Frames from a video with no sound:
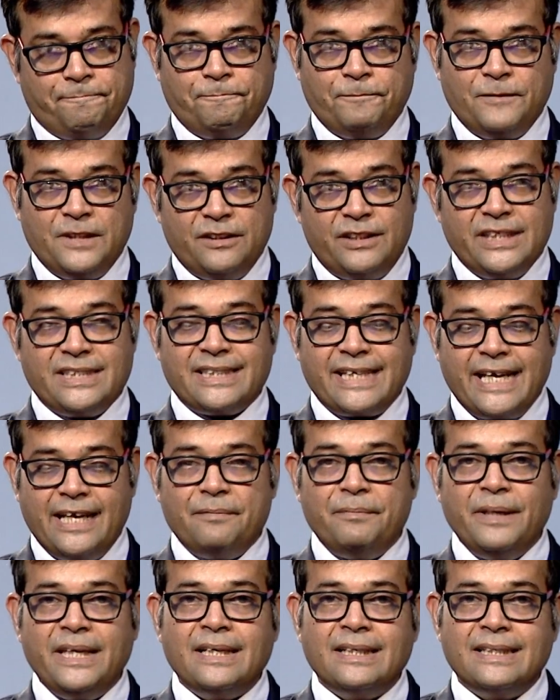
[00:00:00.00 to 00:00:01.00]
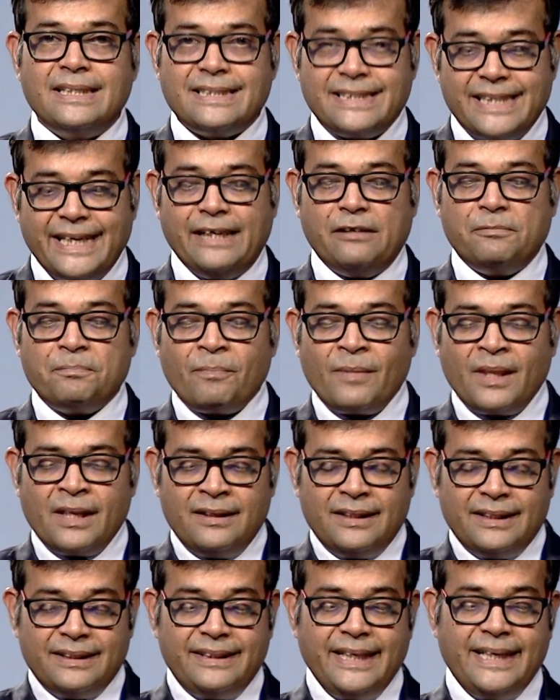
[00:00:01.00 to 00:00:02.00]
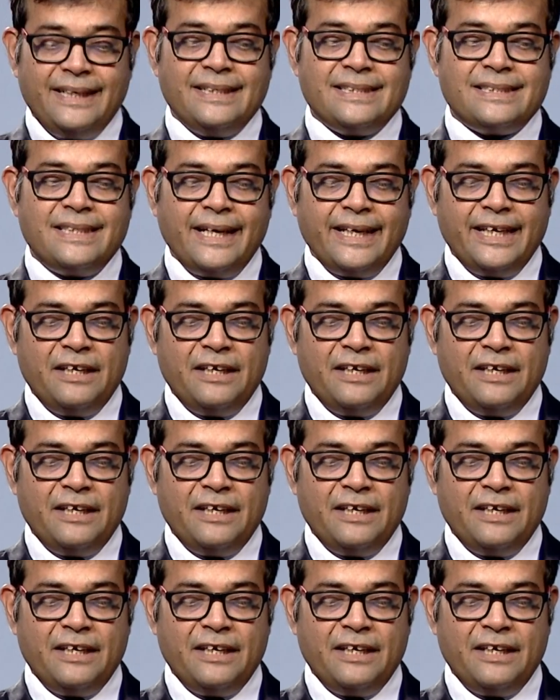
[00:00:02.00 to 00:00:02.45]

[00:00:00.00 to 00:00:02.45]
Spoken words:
this can be seen. Then is the